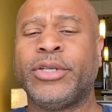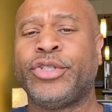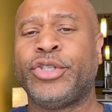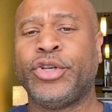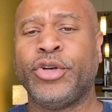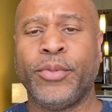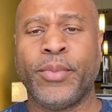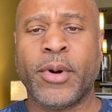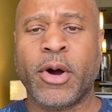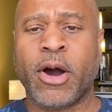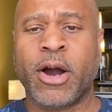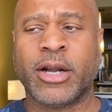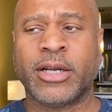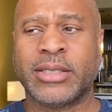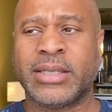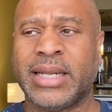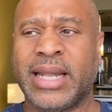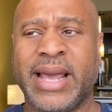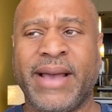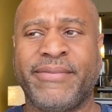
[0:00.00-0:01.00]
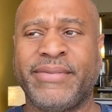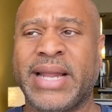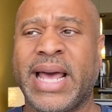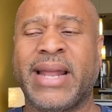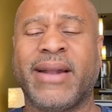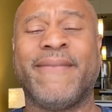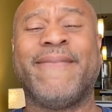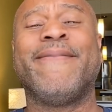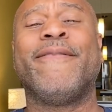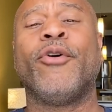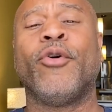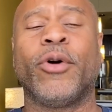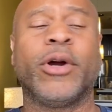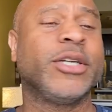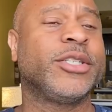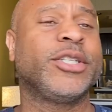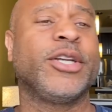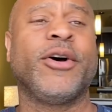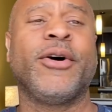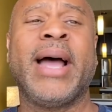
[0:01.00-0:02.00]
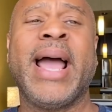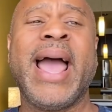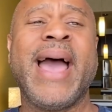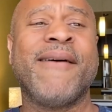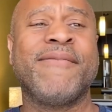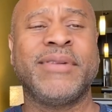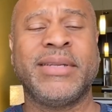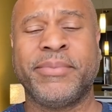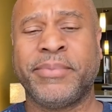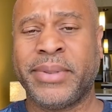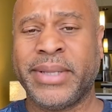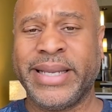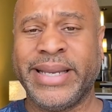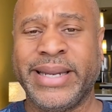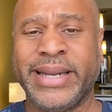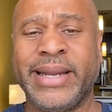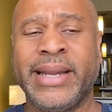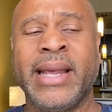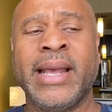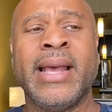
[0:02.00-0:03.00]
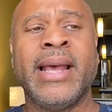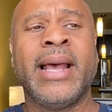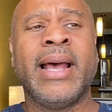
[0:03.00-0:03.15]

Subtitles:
2 bars left out of 4, so half depleted.